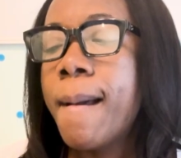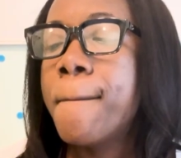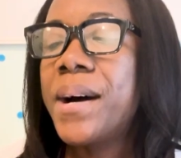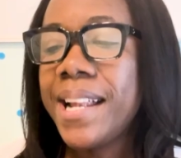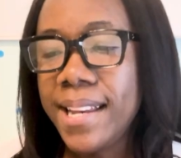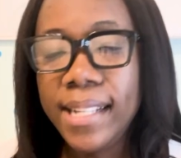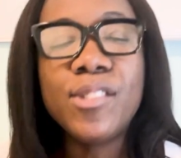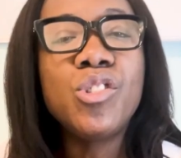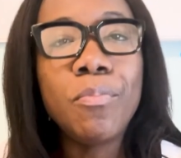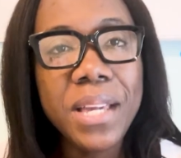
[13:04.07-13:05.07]
but it needs
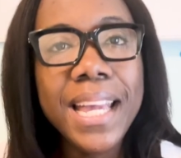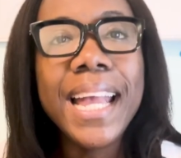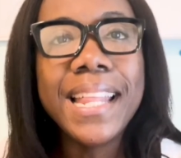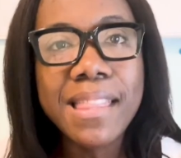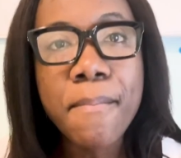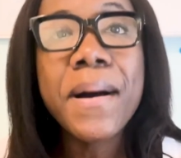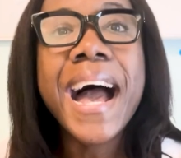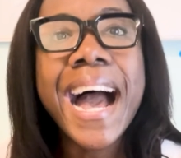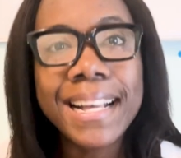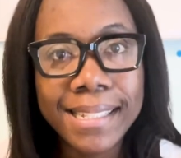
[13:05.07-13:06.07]
to be in the
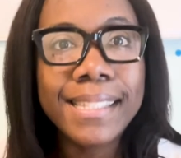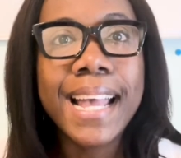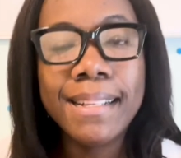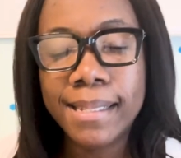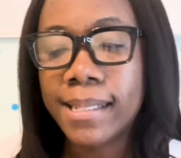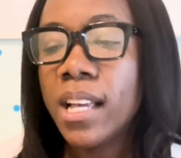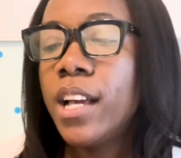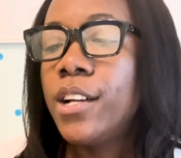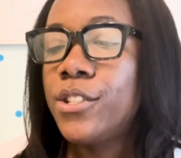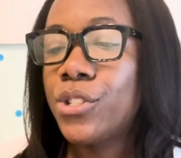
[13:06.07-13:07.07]
past tense.
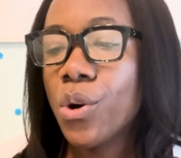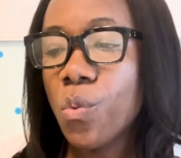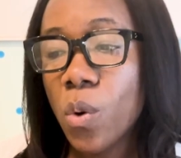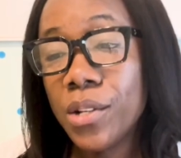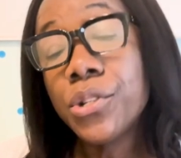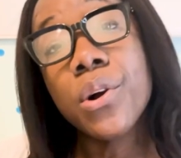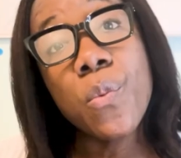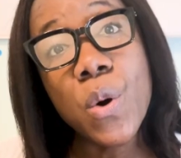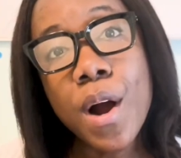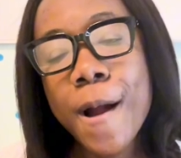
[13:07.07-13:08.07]
So was or
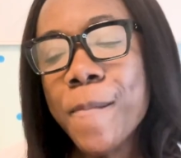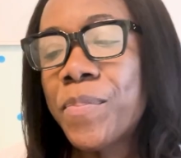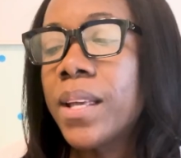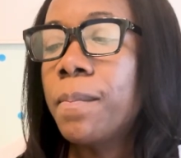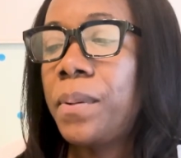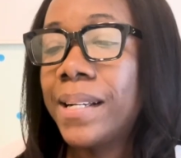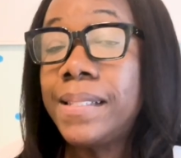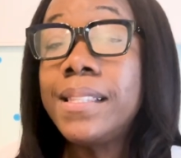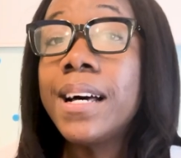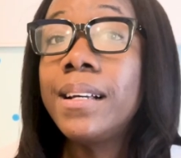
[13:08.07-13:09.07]
were
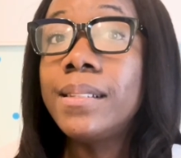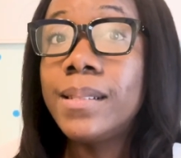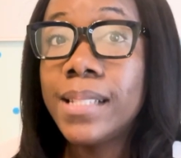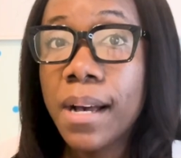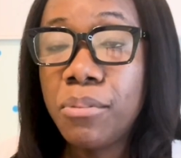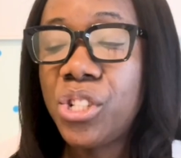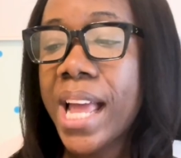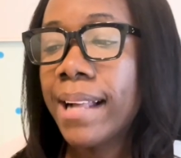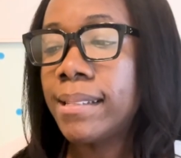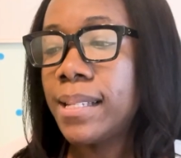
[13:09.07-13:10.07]
plus the
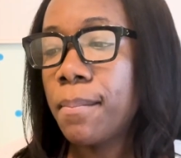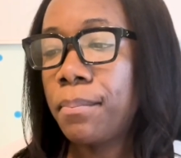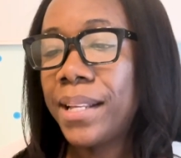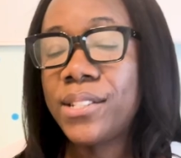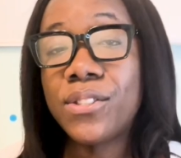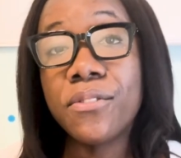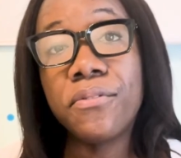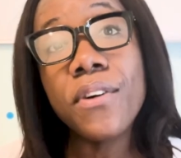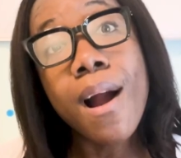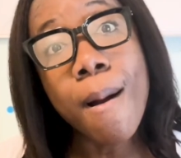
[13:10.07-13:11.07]
subject plus the
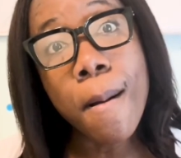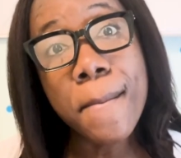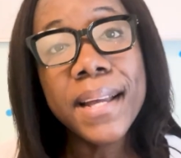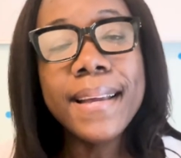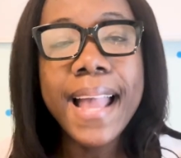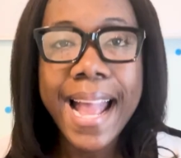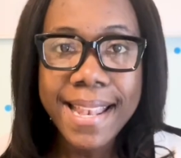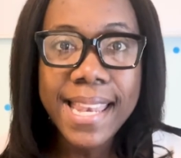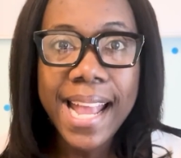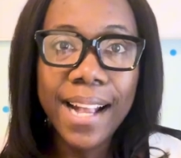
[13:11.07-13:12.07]
verb
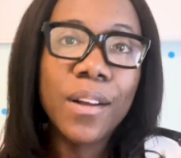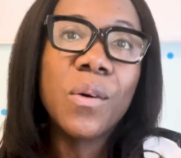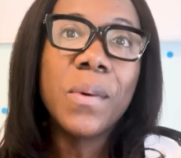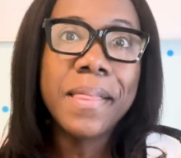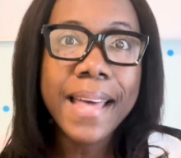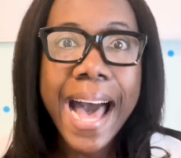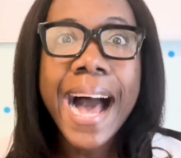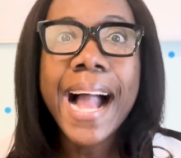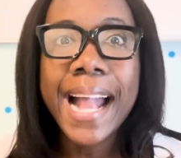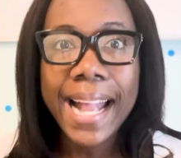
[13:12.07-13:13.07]
ending with
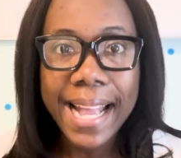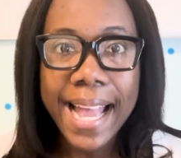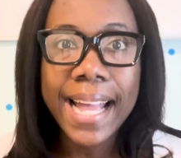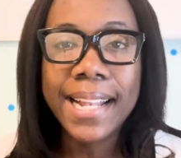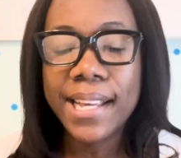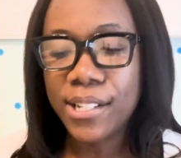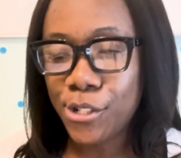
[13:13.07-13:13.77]
ing.